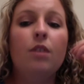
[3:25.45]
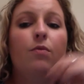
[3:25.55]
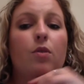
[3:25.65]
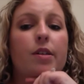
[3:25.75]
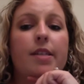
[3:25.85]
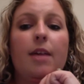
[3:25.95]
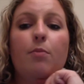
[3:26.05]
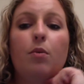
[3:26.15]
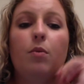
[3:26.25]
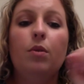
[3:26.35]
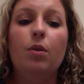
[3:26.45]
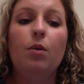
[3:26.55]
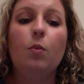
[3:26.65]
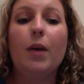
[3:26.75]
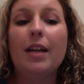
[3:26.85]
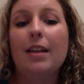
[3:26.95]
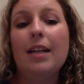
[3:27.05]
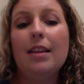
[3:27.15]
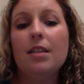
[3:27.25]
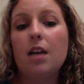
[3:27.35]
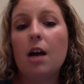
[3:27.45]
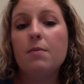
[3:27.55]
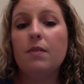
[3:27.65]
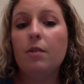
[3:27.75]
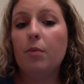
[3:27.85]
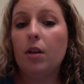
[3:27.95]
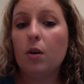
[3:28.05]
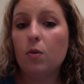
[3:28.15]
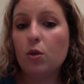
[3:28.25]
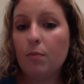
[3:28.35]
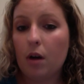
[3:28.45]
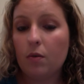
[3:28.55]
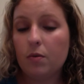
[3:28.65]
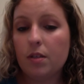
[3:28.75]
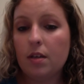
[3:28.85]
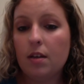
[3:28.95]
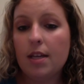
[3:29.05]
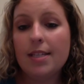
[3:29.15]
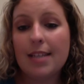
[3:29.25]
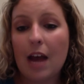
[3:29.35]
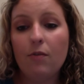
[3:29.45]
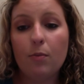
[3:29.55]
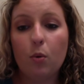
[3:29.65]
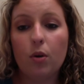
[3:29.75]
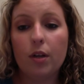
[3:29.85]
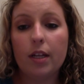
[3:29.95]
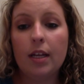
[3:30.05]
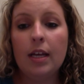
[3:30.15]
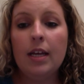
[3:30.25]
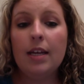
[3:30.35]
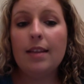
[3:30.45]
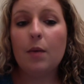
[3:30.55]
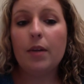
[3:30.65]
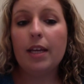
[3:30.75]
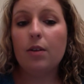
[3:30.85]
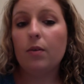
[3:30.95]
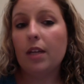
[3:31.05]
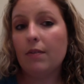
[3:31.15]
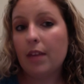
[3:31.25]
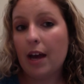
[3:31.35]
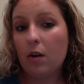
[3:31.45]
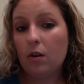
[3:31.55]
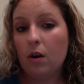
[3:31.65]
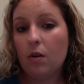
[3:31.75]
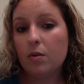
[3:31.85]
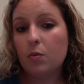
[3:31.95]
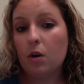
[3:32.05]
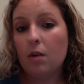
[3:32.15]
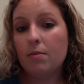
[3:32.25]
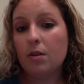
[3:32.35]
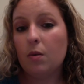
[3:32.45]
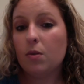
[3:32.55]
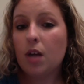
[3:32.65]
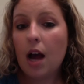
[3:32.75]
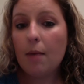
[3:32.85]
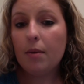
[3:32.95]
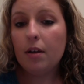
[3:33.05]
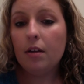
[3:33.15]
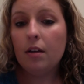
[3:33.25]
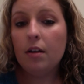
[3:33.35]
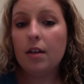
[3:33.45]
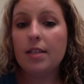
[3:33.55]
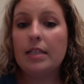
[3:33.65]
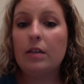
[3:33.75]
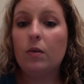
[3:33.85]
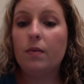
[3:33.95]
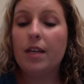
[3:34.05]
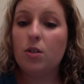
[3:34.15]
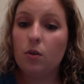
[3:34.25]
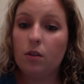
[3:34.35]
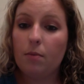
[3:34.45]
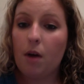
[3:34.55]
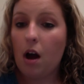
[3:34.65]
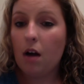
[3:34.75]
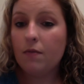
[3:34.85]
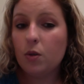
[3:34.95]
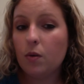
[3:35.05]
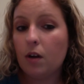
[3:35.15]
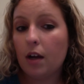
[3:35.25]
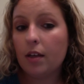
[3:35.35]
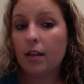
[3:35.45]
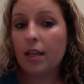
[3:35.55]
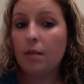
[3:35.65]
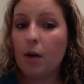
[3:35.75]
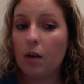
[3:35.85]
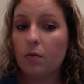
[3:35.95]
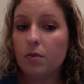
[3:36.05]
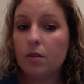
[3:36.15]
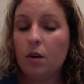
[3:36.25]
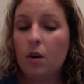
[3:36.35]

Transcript: For example, when cleaning the tops of the blood culture bottles, staff reported they would either leave the alcohol swabs on top until they took them off to inoculate the bottles,